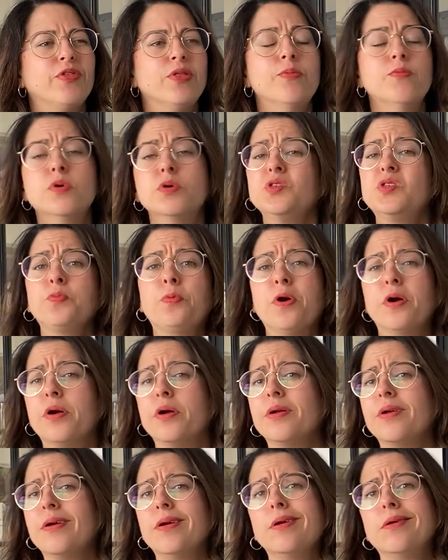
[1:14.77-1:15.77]
the most
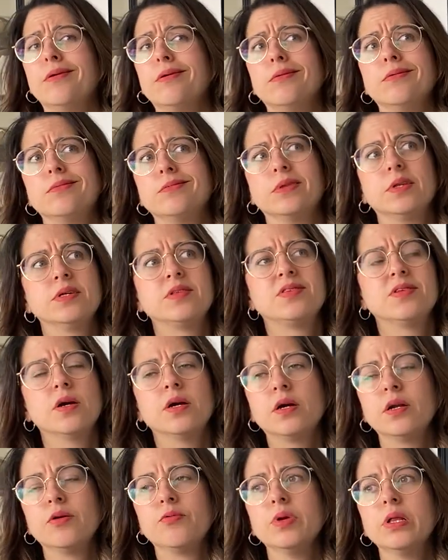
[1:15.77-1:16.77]
part, it's not
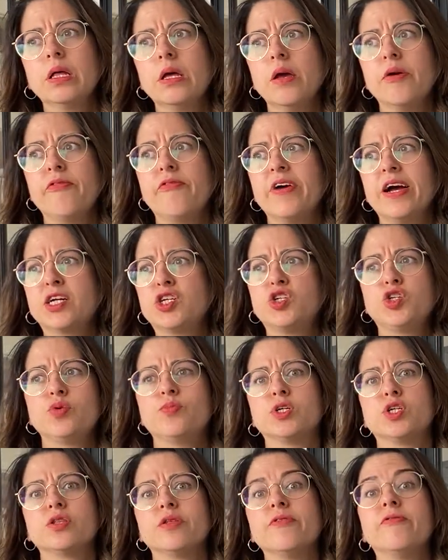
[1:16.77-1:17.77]
going to really affect too
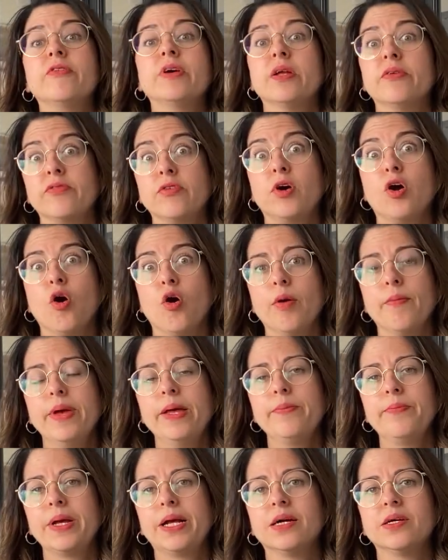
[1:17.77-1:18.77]
much the fit of the
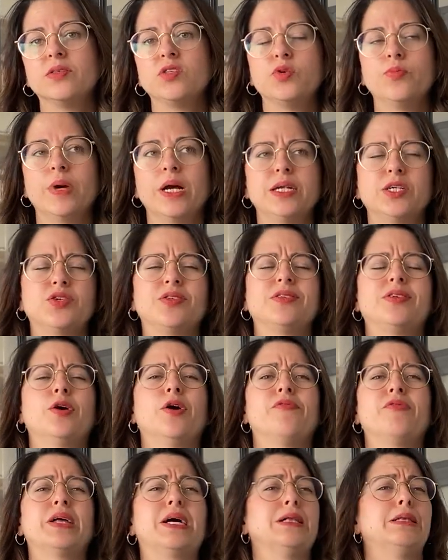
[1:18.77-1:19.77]
garment, because you
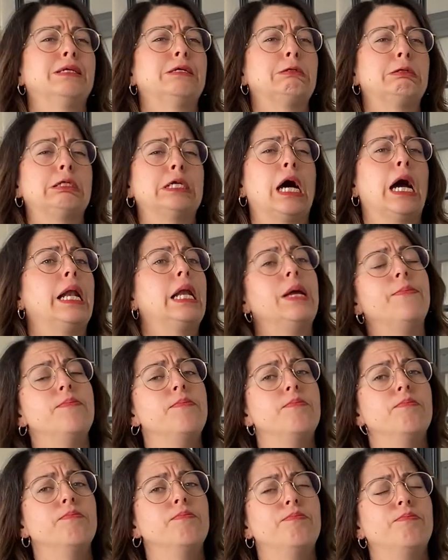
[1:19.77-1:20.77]
have like a little tiny
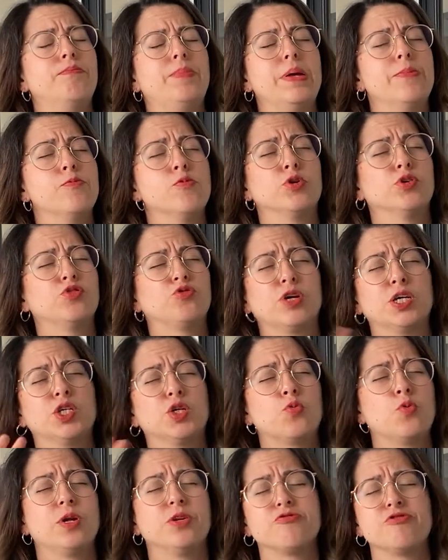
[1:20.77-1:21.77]
bit more stretch
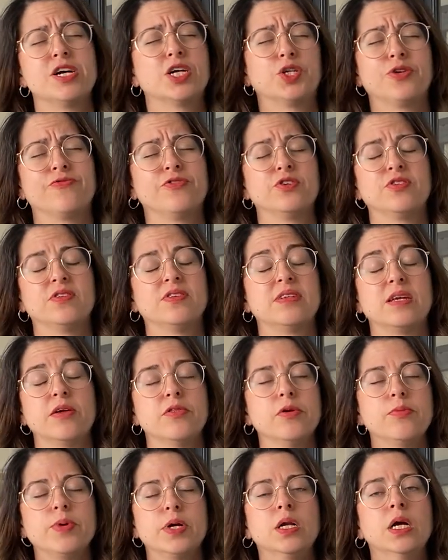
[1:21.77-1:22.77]
in one direction versus the
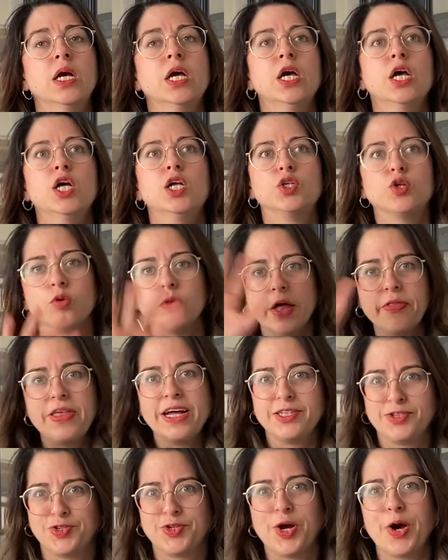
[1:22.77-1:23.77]
other, but don't let
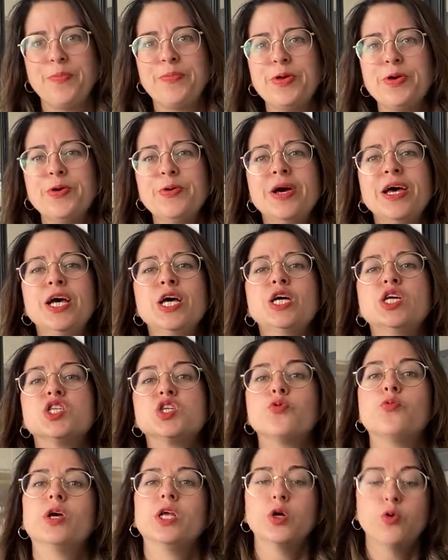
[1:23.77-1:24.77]
that stop you.
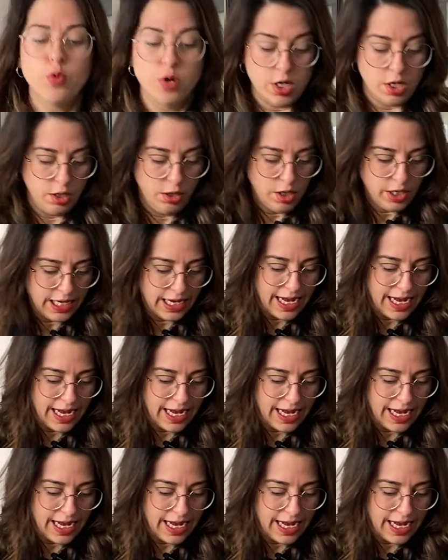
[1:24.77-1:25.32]
So what you want to look